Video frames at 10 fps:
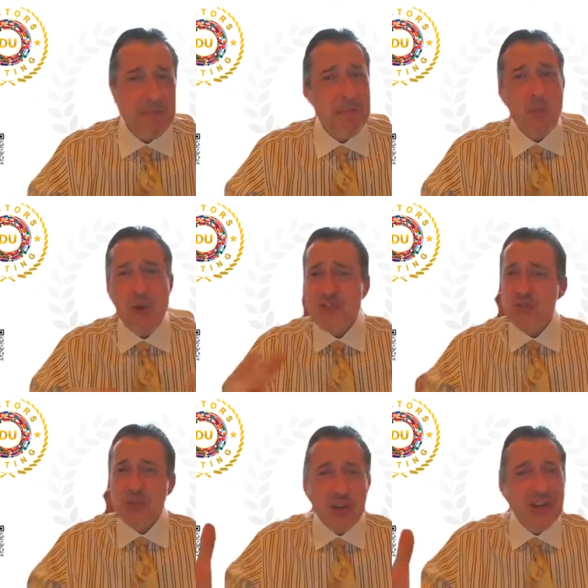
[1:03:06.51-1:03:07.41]
But once
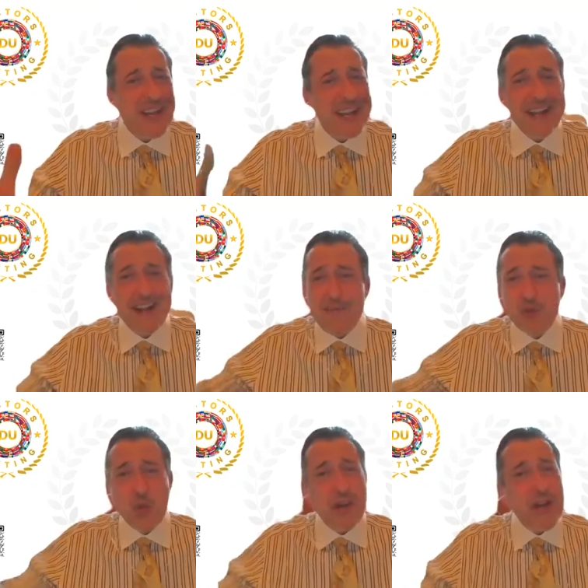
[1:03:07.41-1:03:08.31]
you start getting
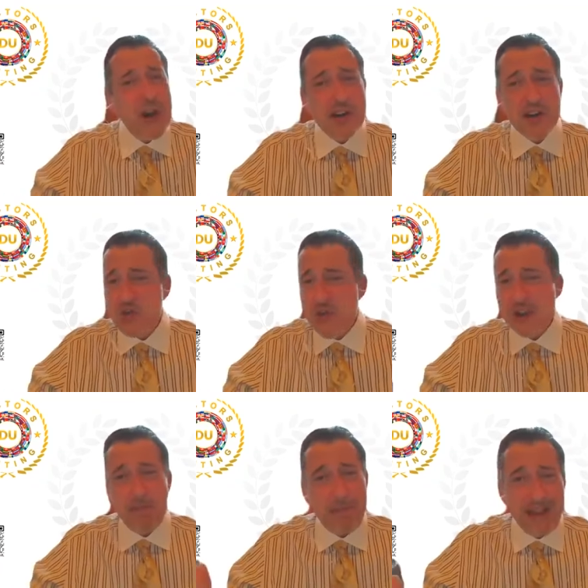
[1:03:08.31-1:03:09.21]
20 artists
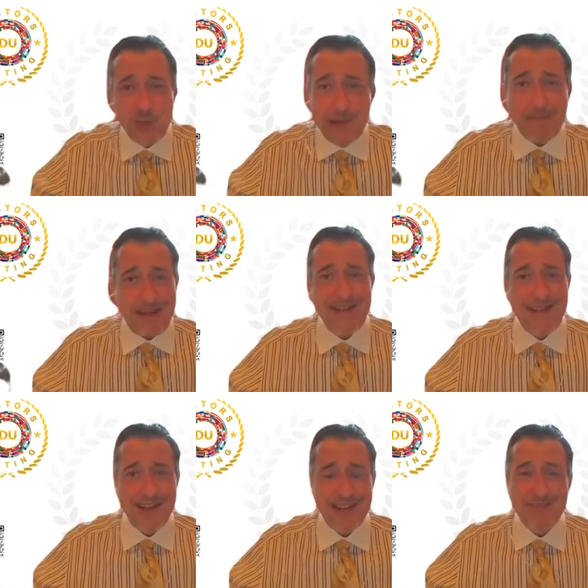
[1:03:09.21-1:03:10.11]
trying to paint one
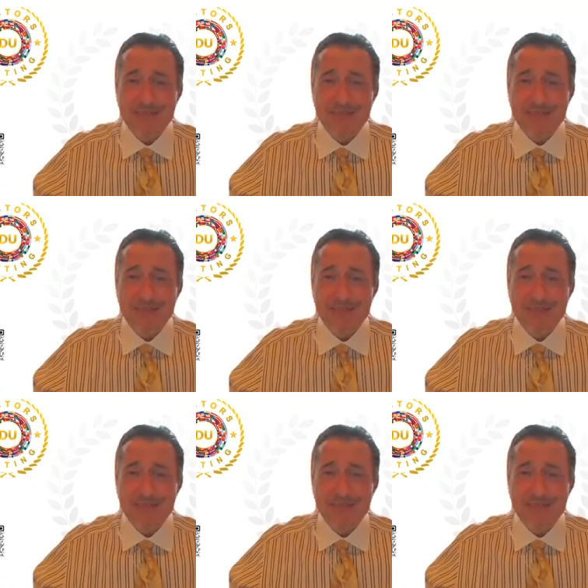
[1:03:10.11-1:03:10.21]
painting,